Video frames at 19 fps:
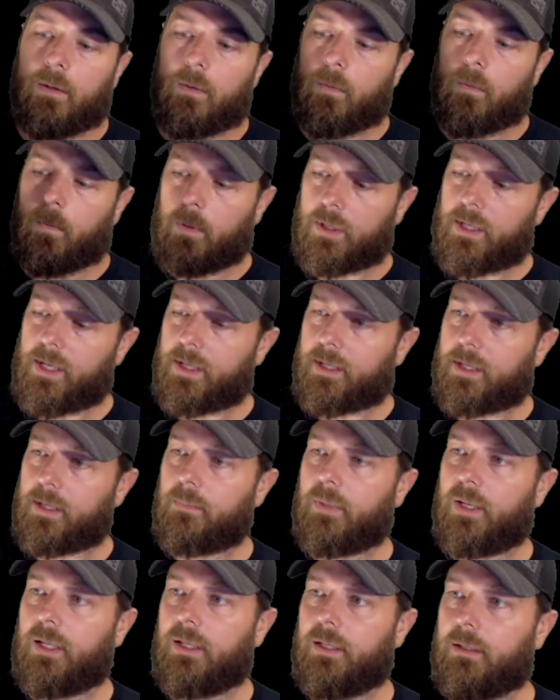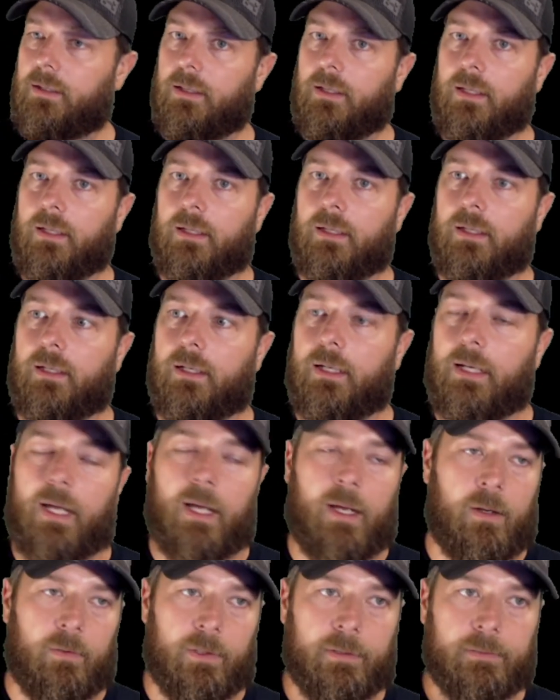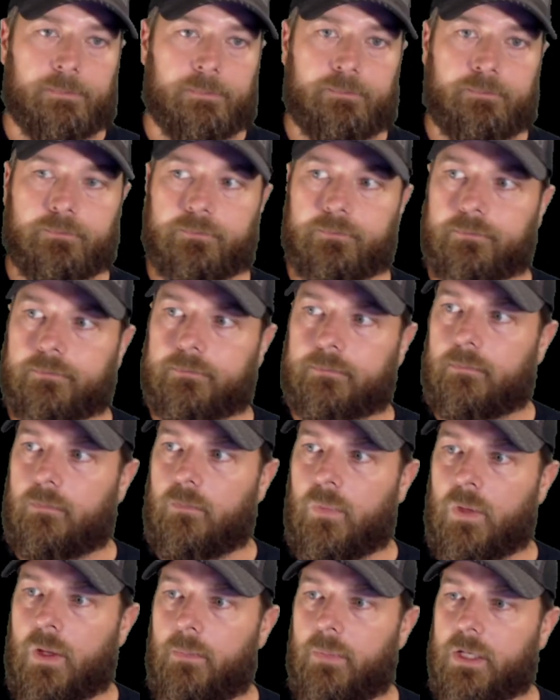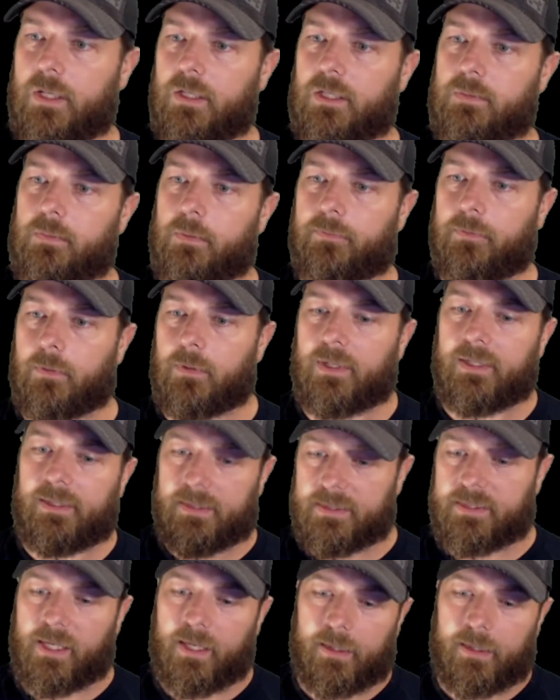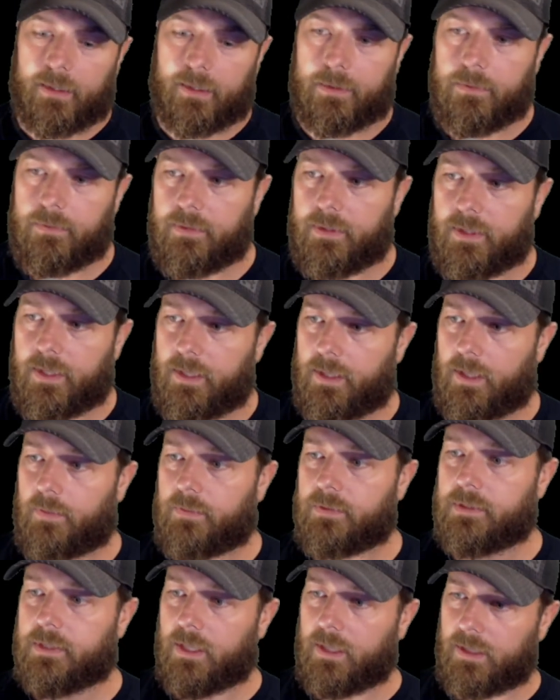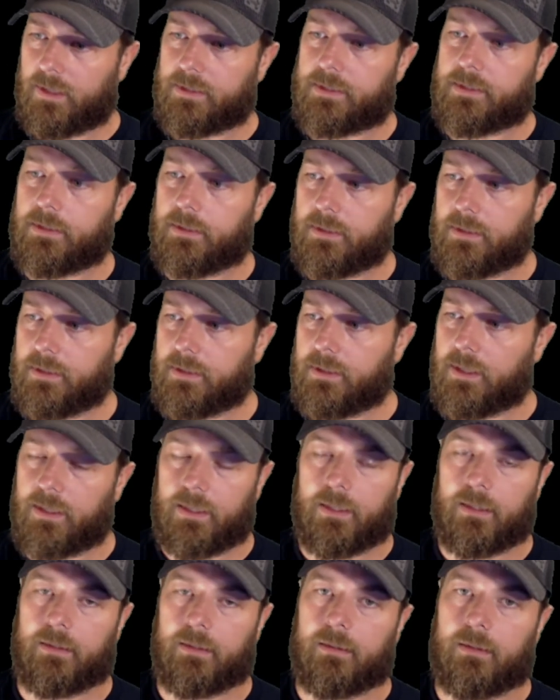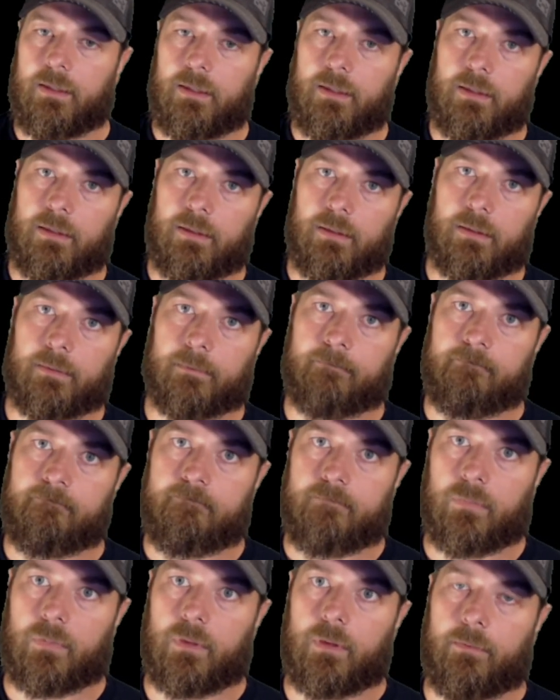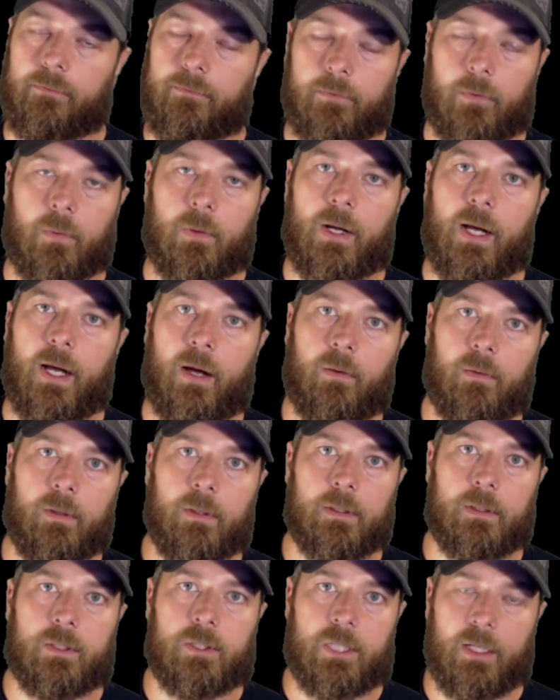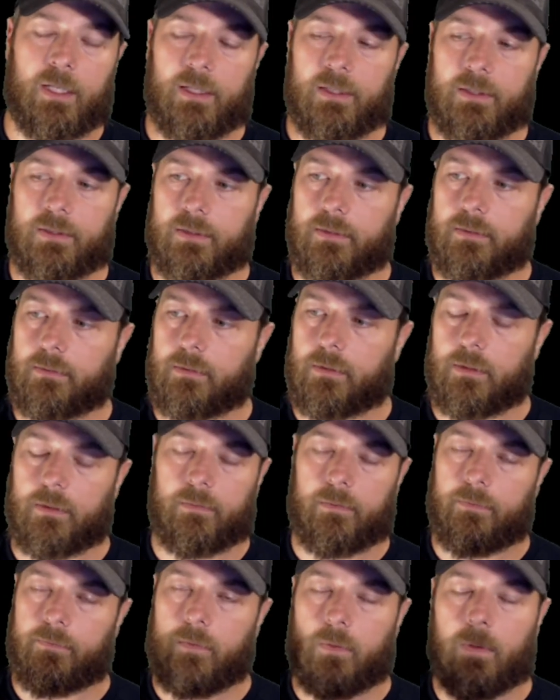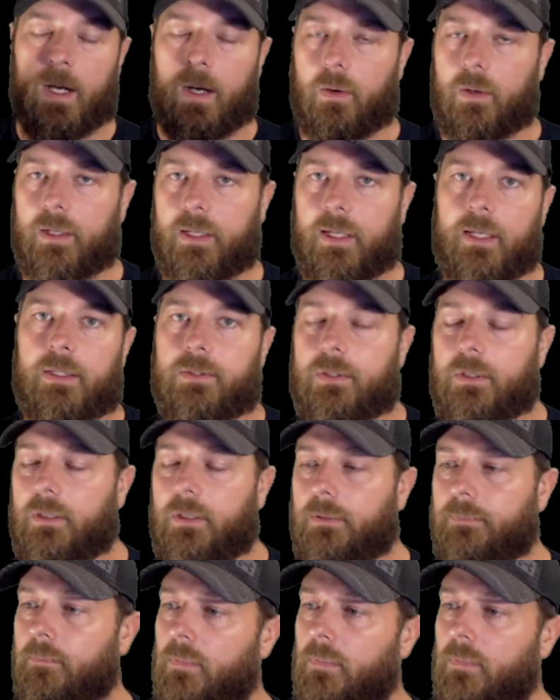what I can make in an hour. Because before I decided to do that, I was constantly getting the 4-hour chest, or the 4-hour Yantra.